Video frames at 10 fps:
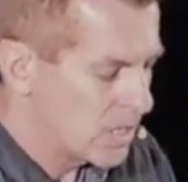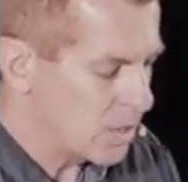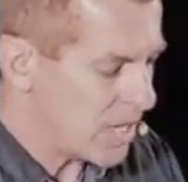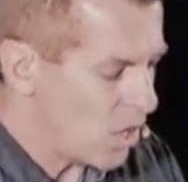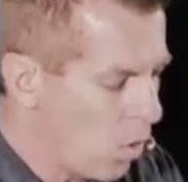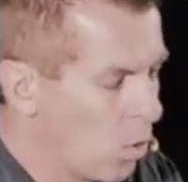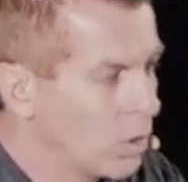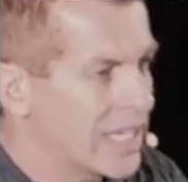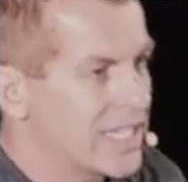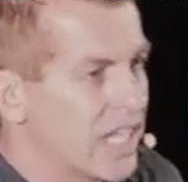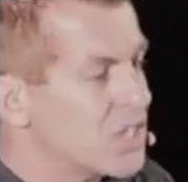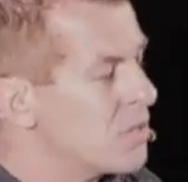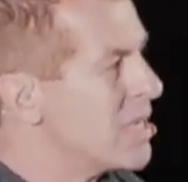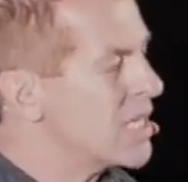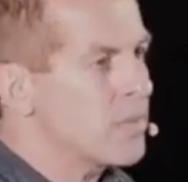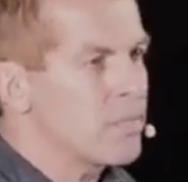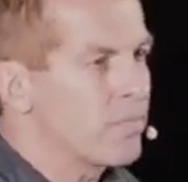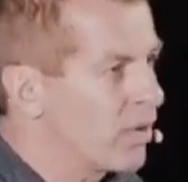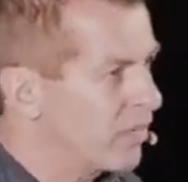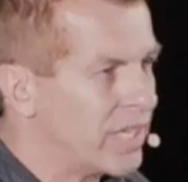To be holy doesn't mean to be
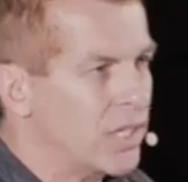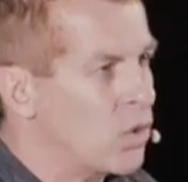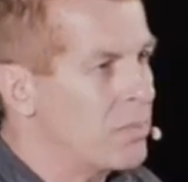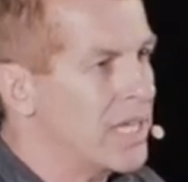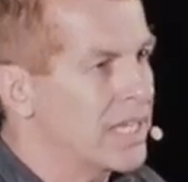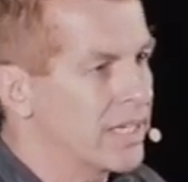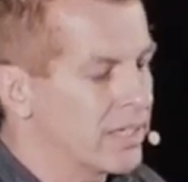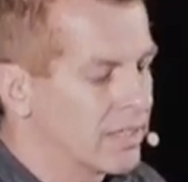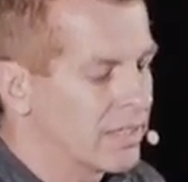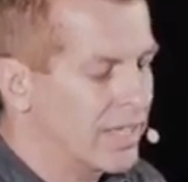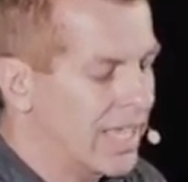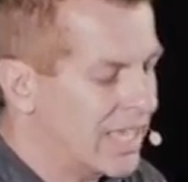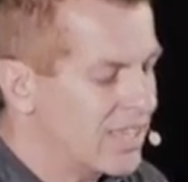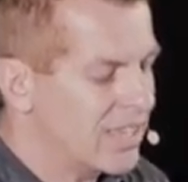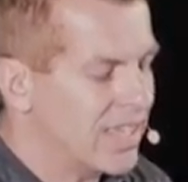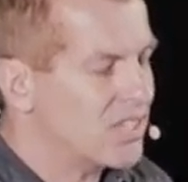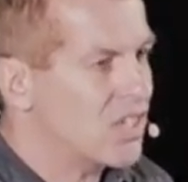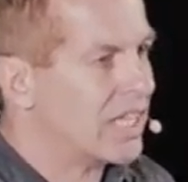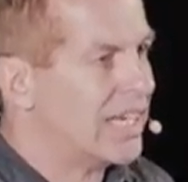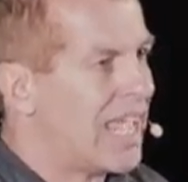perfectly obedient. That, that's
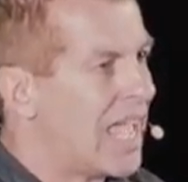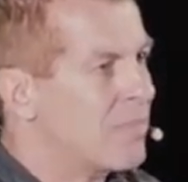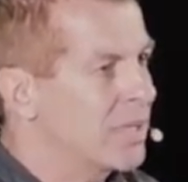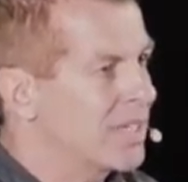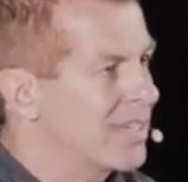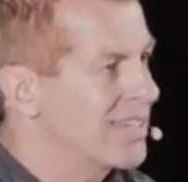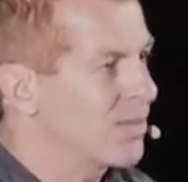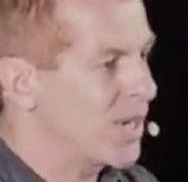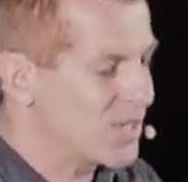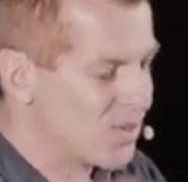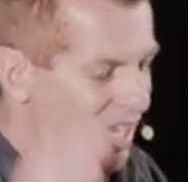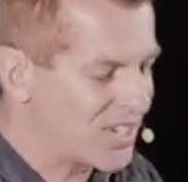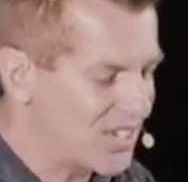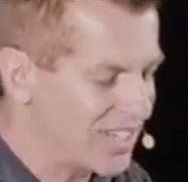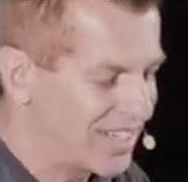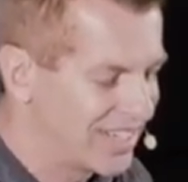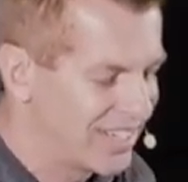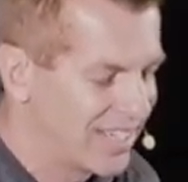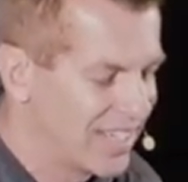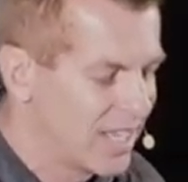not going to happen until resurrection.
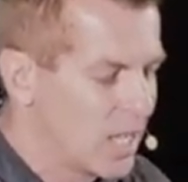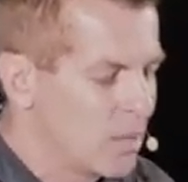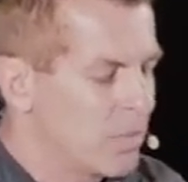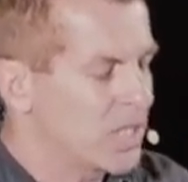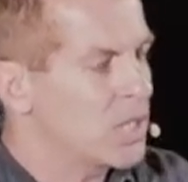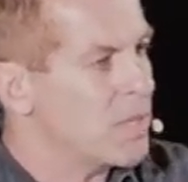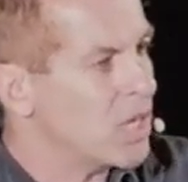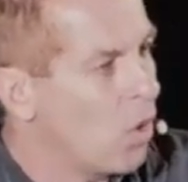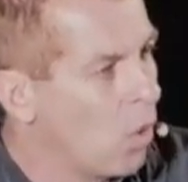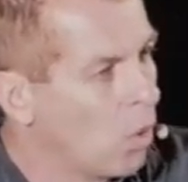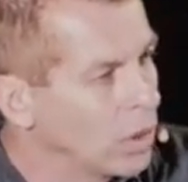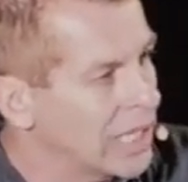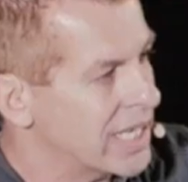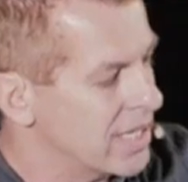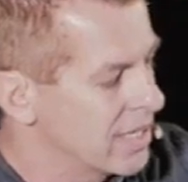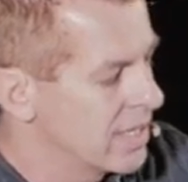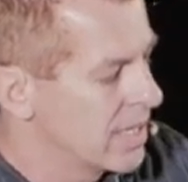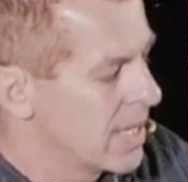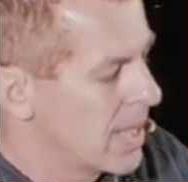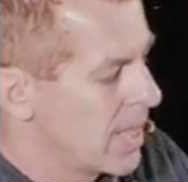But to be holy
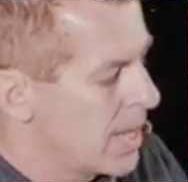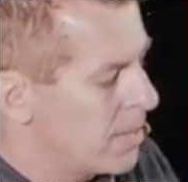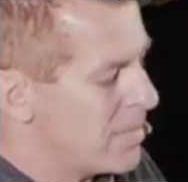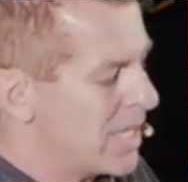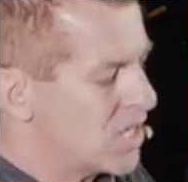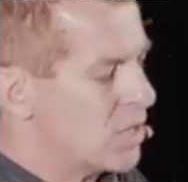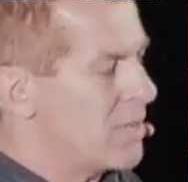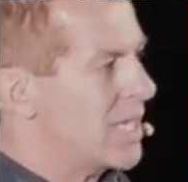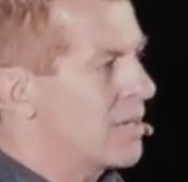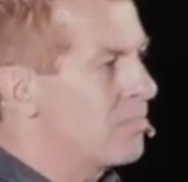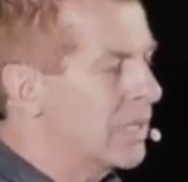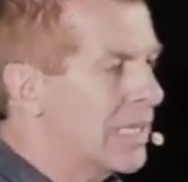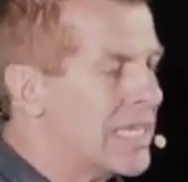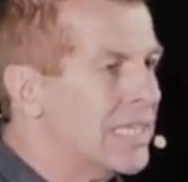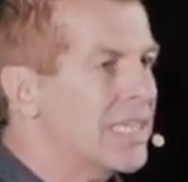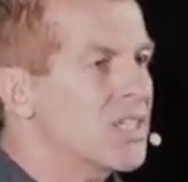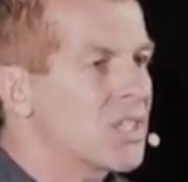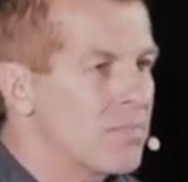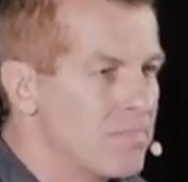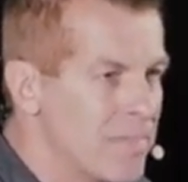means to be completely
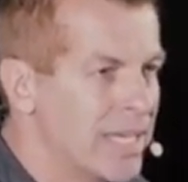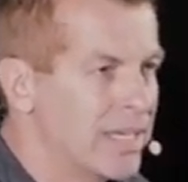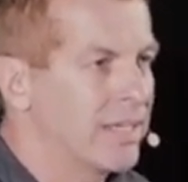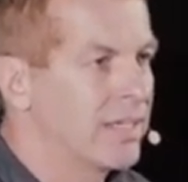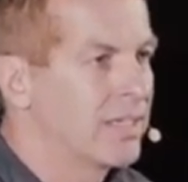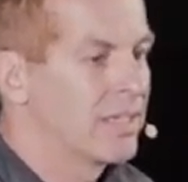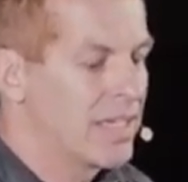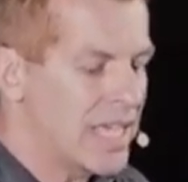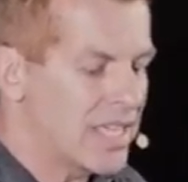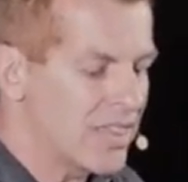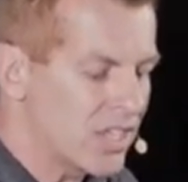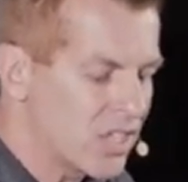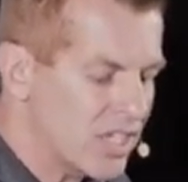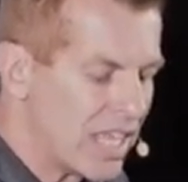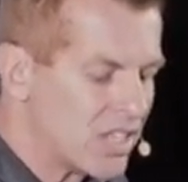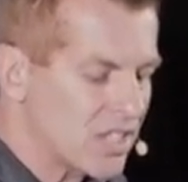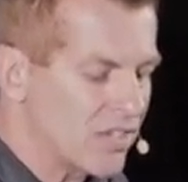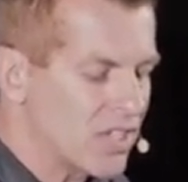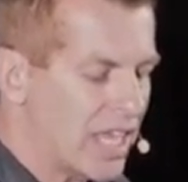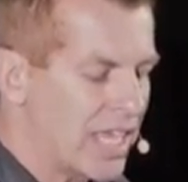submitted in the sense
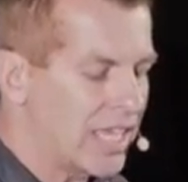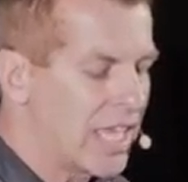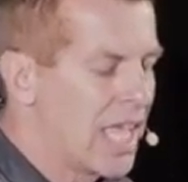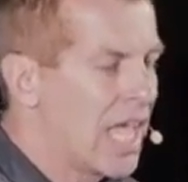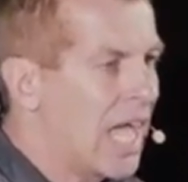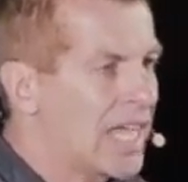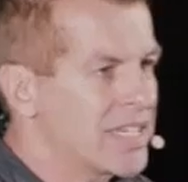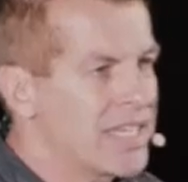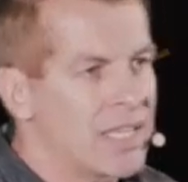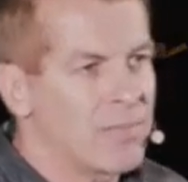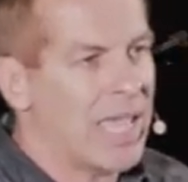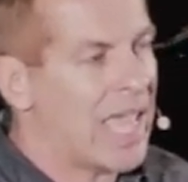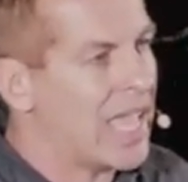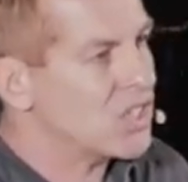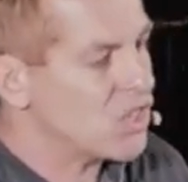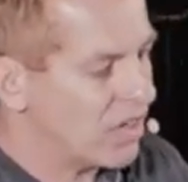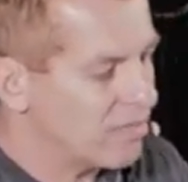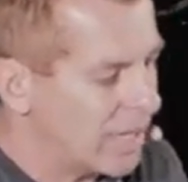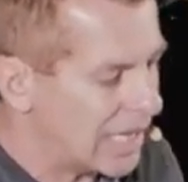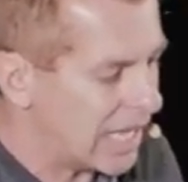of saying, I take my hands
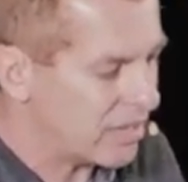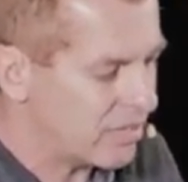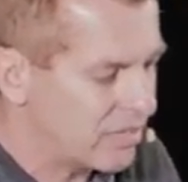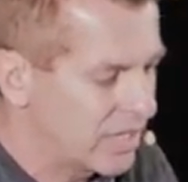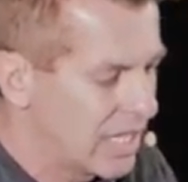off my life.